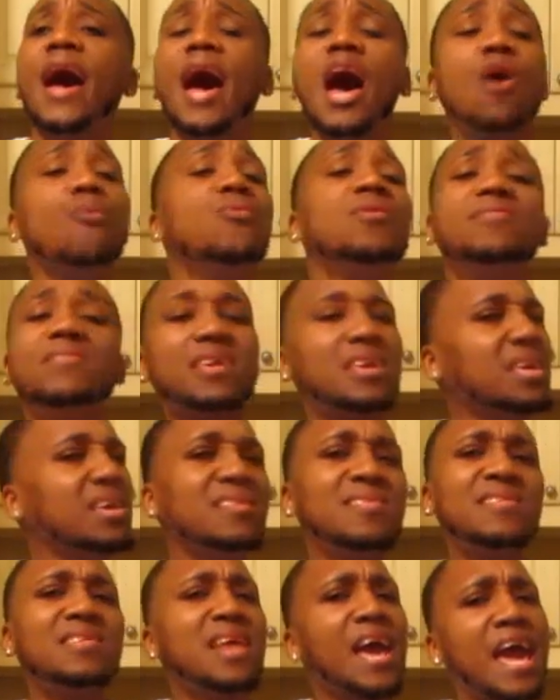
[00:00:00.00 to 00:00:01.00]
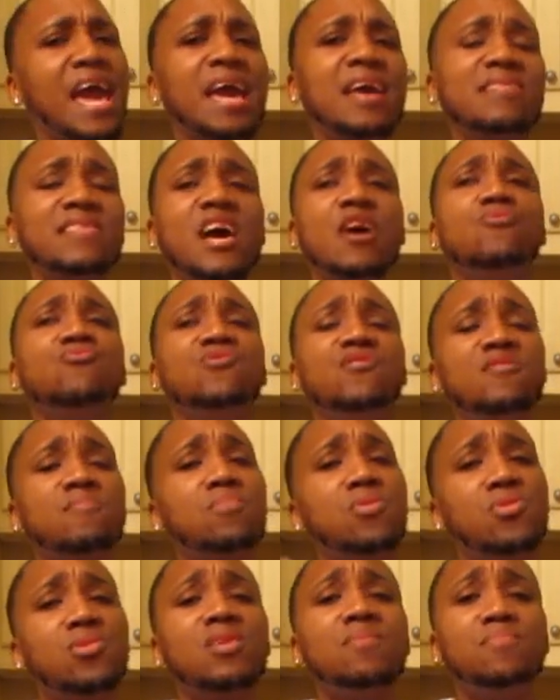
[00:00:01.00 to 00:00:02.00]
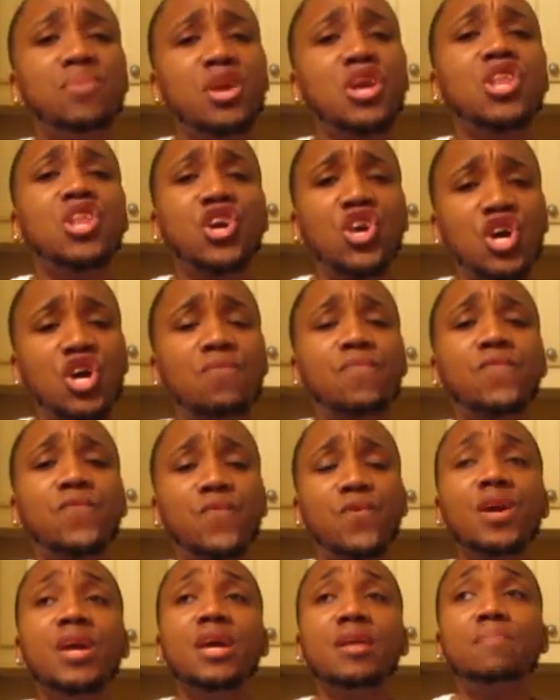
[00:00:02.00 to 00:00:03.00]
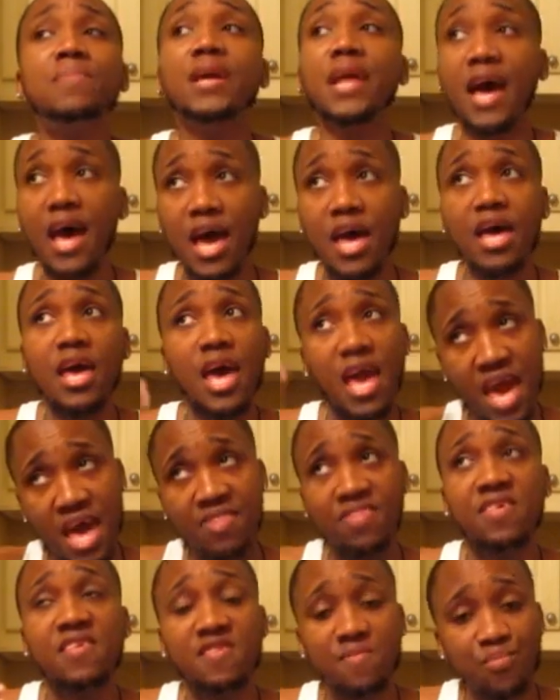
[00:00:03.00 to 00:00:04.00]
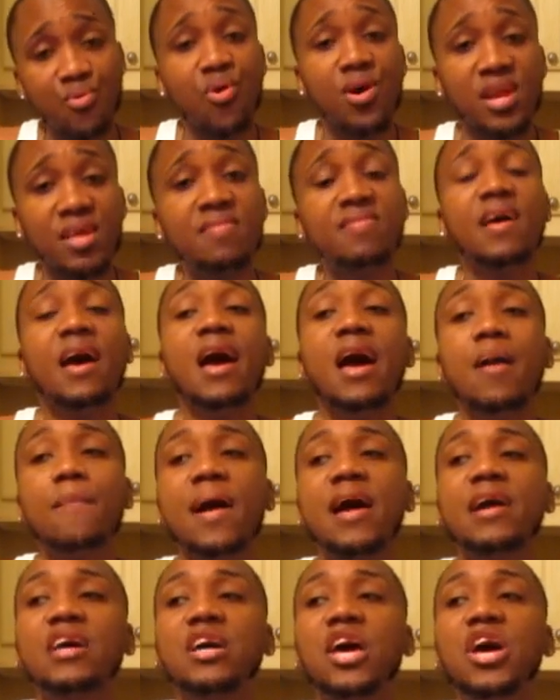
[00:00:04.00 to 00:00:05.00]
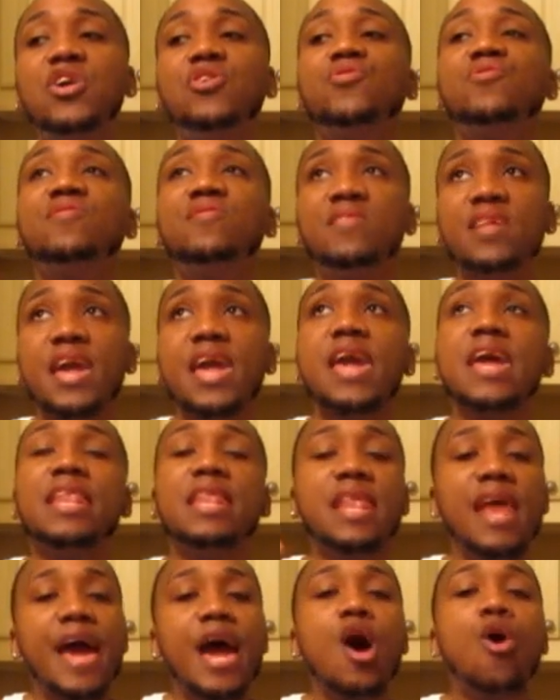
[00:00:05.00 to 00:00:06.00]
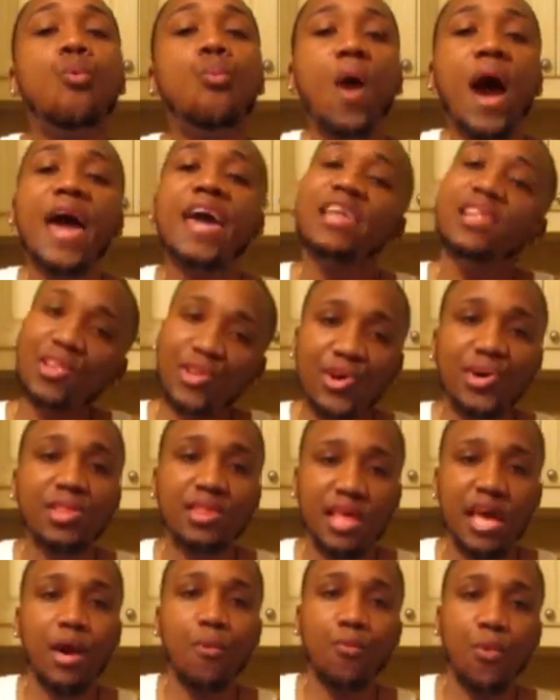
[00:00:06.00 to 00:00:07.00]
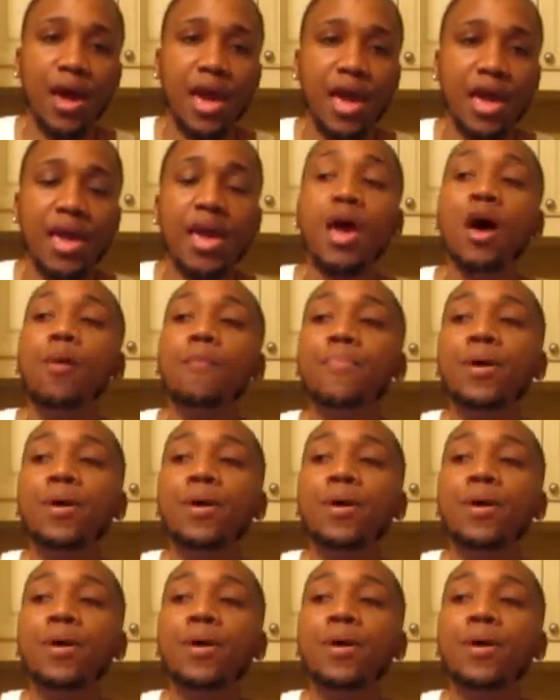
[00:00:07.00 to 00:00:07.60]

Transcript: I wasn't kissing ass. I was just merely being a good friend. But at this point in time, I could understand now why it looked that way.